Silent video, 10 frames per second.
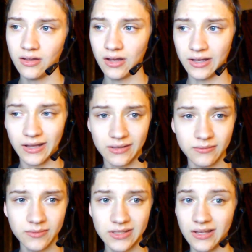I got
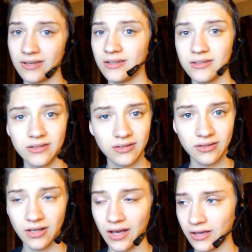
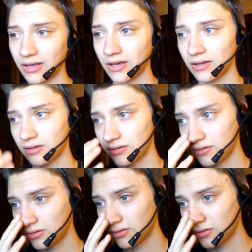tennis. I got,
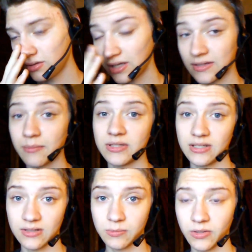yes, I'm a
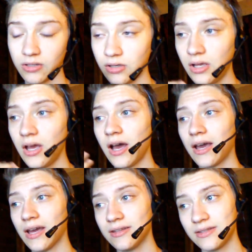tennis player.
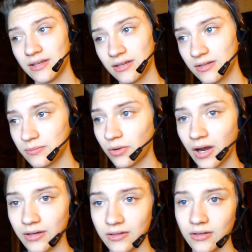I got tennis
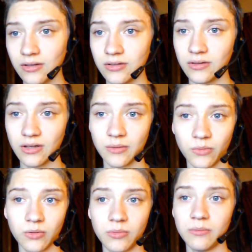practice. Then I'm
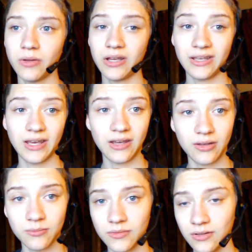going to be playing
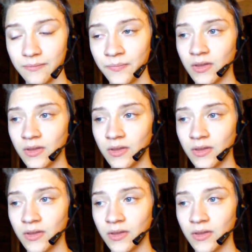games.